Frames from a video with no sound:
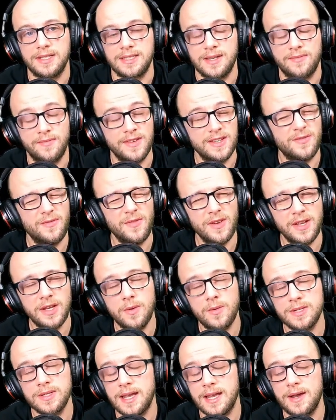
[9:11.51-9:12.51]
If this video
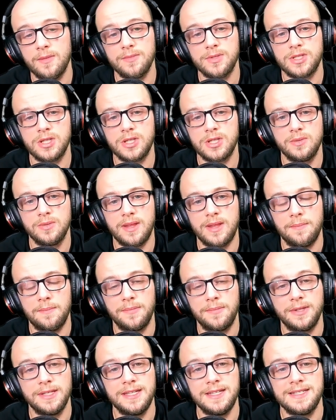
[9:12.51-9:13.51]
has helped you, then
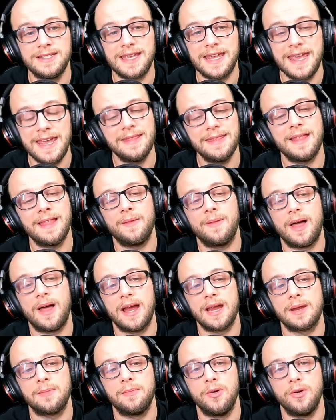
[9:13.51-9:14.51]
please hit that
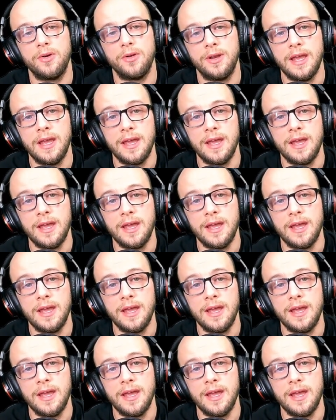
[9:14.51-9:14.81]
like button.